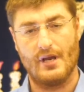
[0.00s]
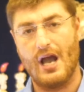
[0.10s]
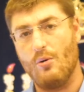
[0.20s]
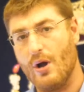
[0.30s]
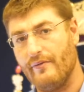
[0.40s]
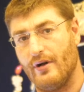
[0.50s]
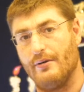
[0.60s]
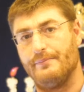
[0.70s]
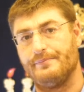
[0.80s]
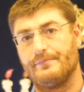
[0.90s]
However,
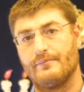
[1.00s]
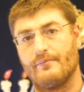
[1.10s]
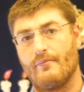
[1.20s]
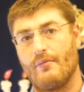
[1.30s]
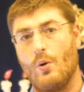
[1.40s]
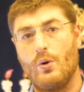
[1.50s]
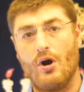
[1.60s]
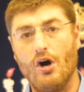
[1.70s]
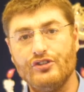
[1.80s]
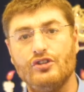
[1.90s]
we're
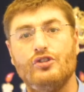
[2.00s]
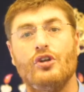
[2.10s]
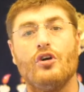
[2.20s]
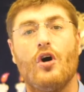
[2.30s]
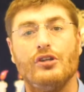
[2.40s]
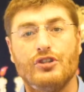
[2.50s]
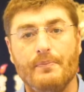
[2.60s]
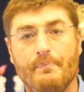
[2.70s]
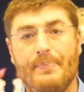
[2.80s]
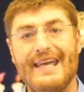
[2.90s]
also called to
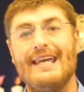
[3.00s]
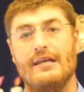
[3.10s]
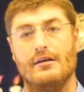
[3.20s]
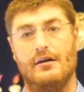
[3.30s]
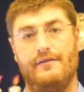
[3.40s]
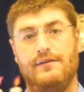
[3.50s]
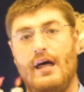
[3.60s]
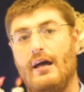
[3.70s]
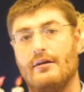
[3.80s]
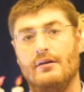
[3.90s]
be a
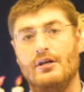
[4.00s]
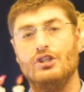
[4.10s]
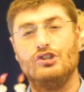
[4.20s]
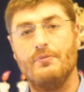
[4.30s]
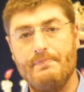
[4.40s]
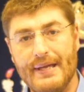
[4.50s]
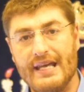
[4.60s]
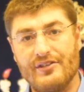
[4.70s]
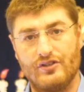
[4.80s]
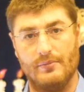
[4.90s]
flag, to
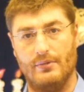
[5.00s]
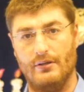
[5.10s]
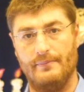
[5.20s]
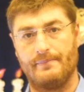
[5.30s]
be a symbol